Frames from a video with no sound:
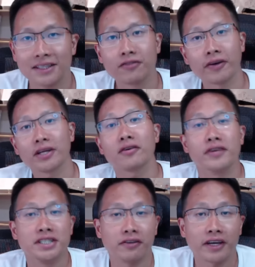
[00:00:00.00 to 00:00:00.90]
The Federal
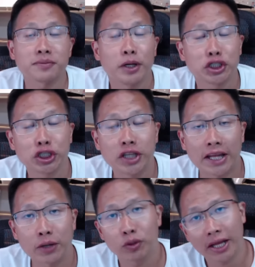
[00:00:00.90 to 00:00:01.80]
Reserve has mentioned that
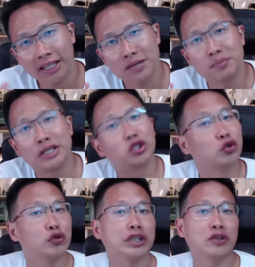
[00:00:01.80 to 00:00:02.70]
there would likely be
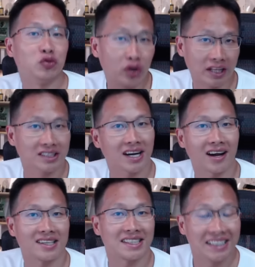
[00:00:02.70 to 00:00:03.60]
three rate
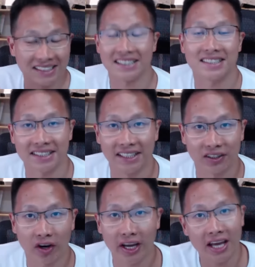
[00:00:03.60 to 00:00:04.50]
cuts this year,
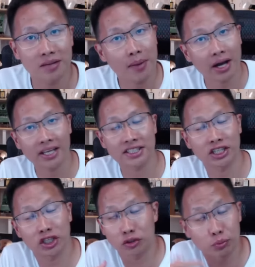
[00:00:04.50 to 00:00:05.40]
right? And the market
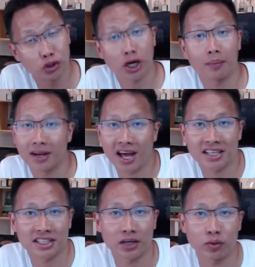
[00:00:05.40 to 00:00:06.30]
started to push up last
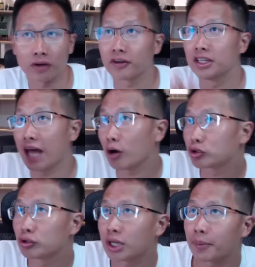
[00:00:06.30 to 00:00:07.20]
night. We have a Dow
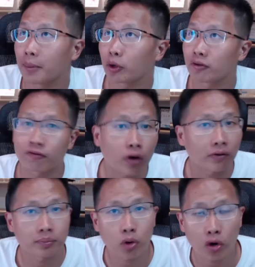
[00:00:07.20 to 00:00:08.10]
Jones up by more than
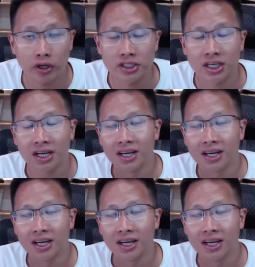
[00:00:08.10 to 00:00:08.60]
400 points,